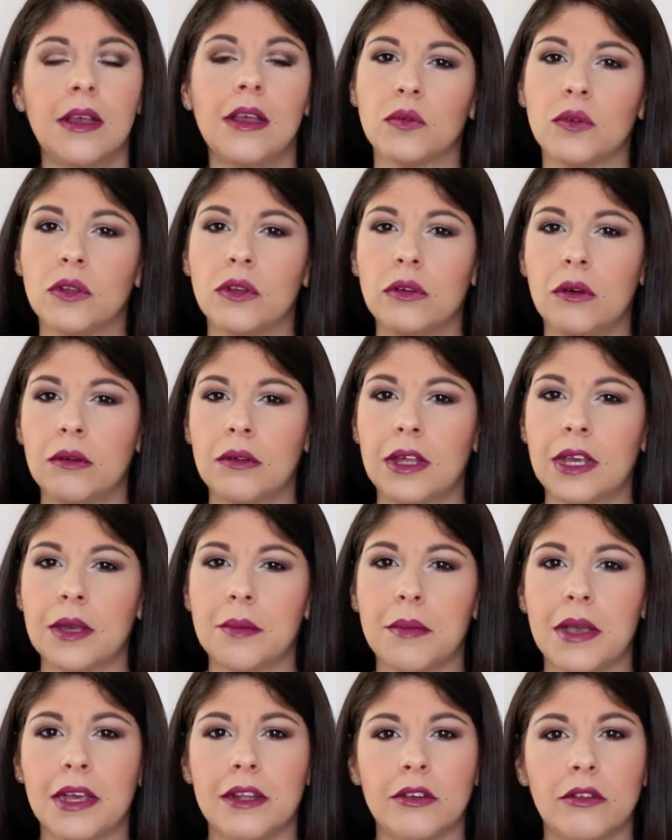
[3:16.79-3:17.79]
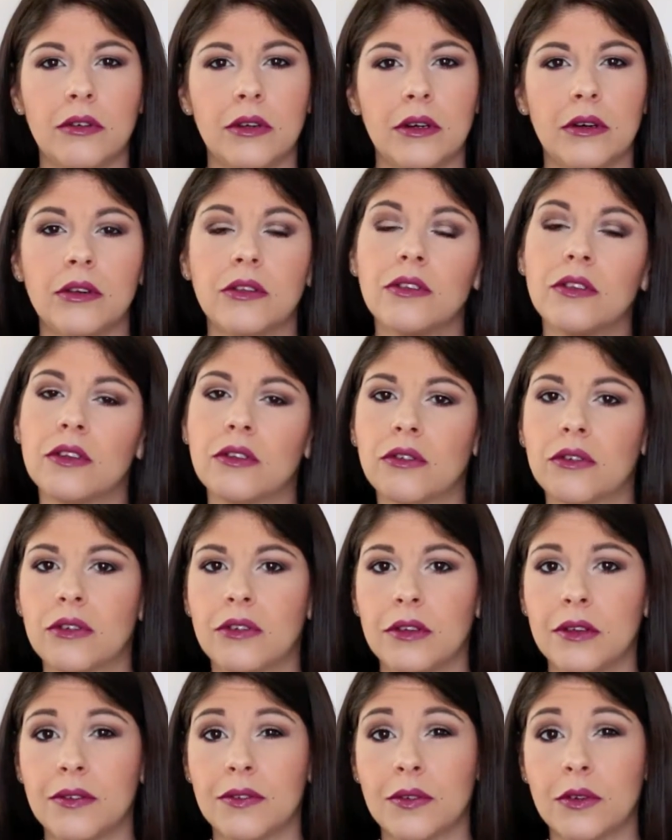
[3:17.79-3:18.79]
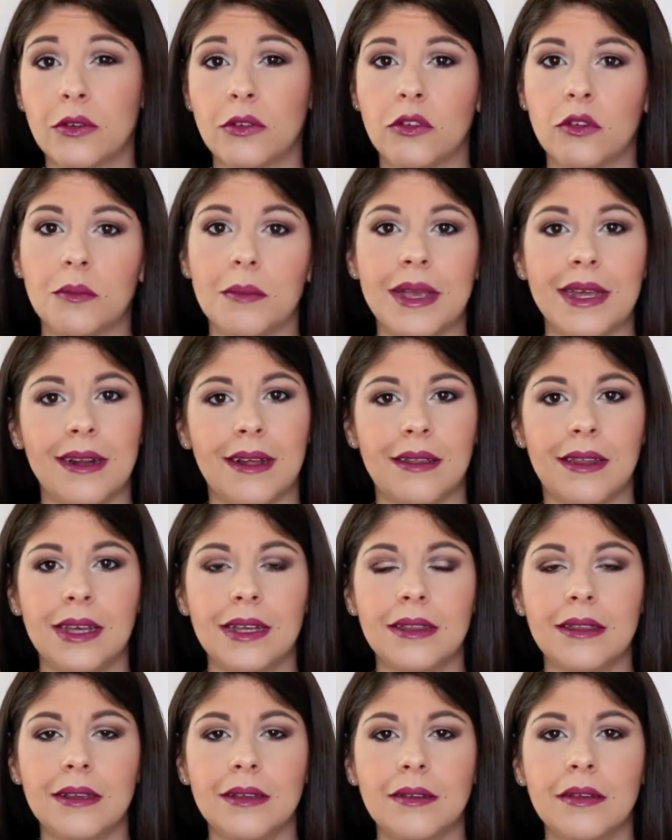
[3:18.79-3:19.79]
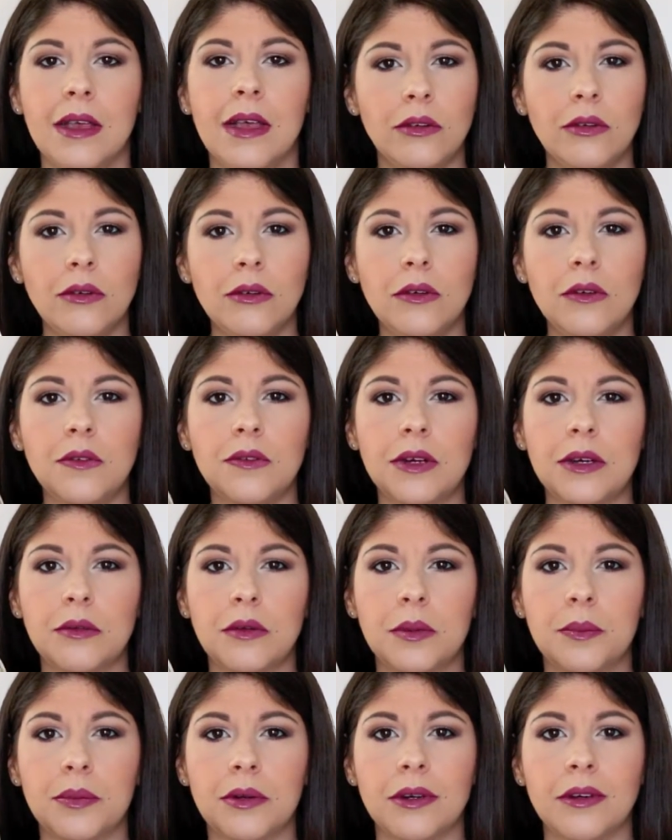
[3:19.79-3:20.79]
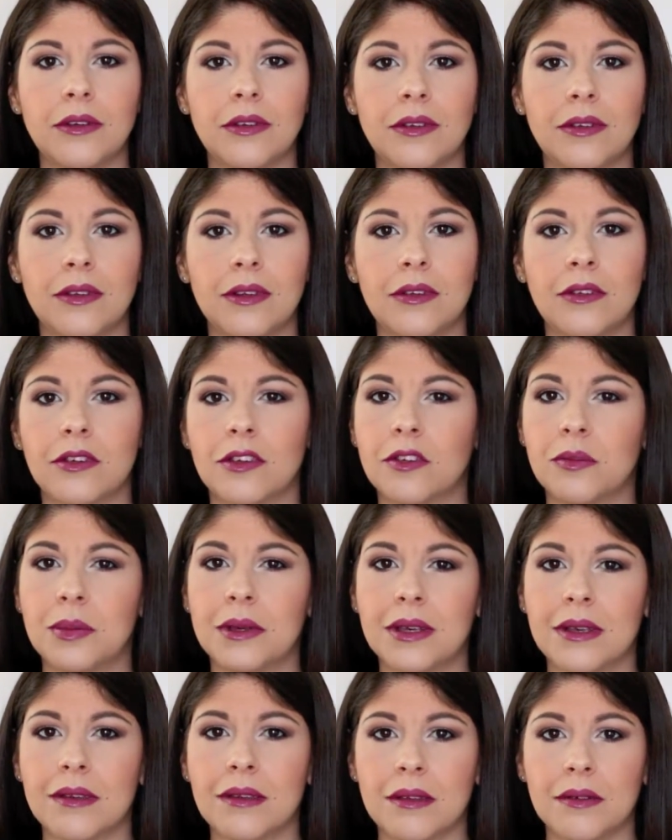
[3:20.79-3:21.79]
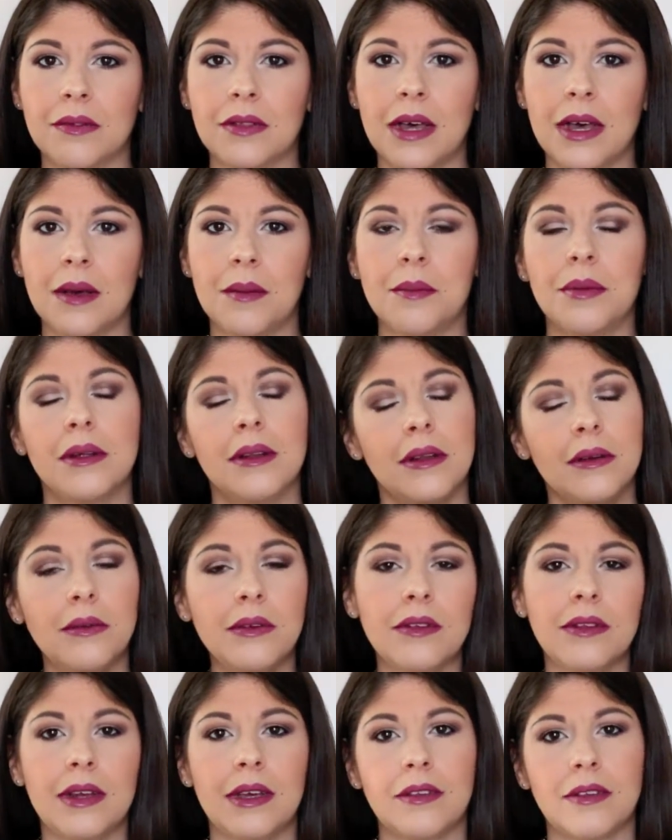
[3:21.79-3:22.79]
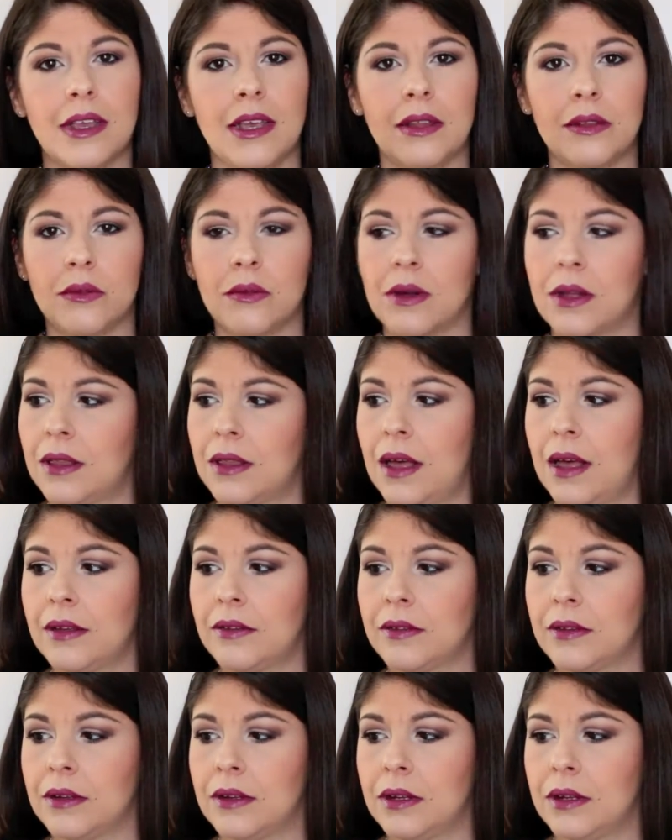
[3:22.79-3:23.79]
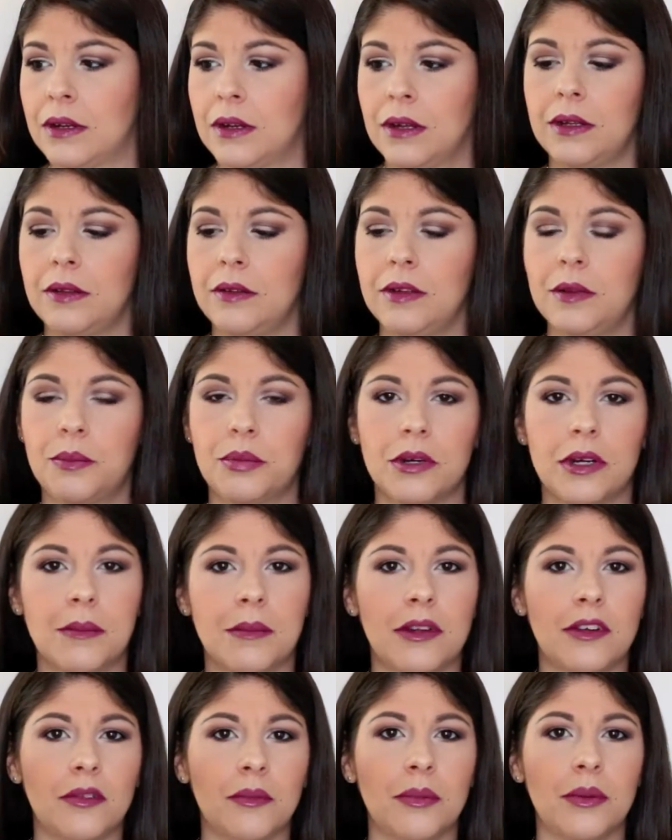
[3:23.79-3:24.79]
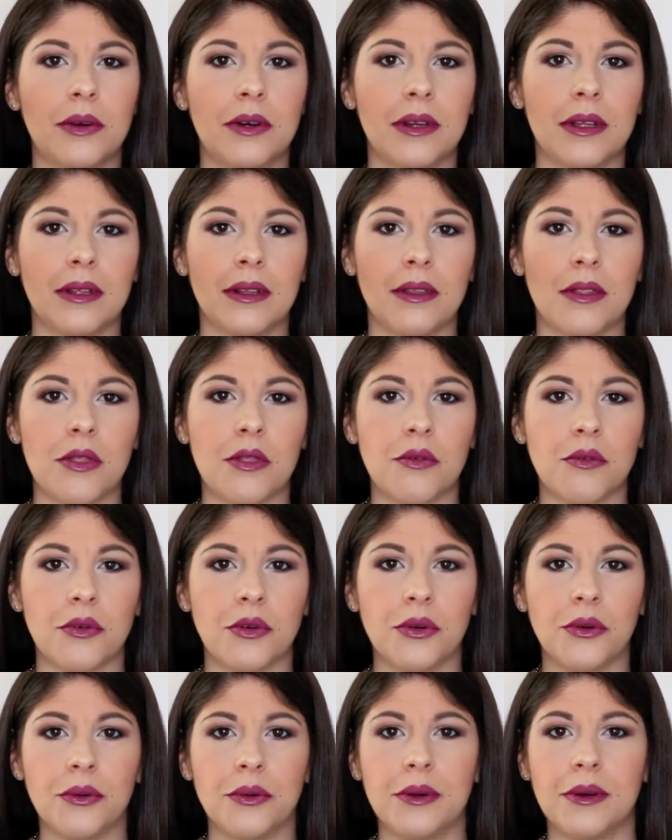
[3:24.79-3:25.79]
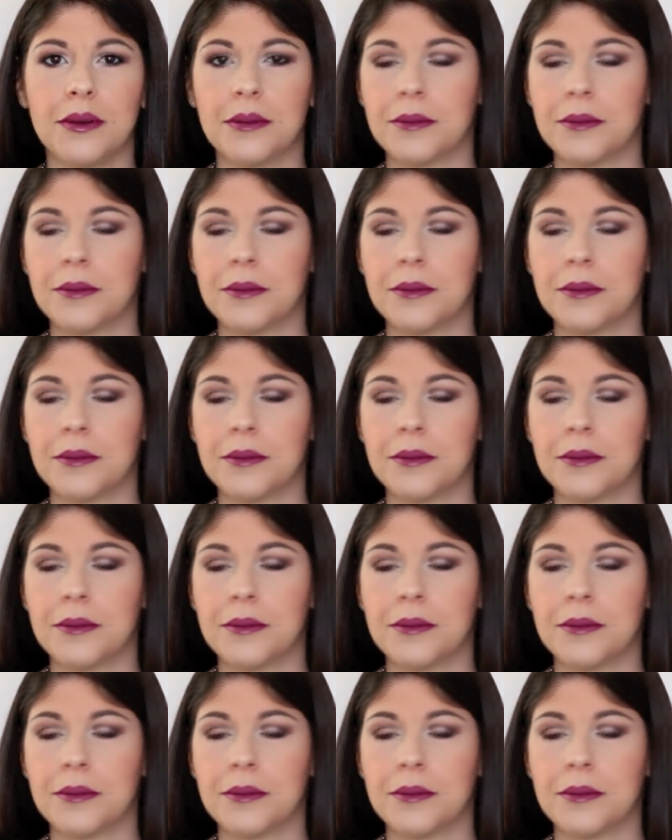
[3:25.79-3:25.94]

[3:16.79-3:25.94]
If you don't like mandarin or citrusy fruits, you may not like this. Don't know if I'd repurchase it just because of that, but it was a nice candle while it lasted, and I did pretty much burn it through.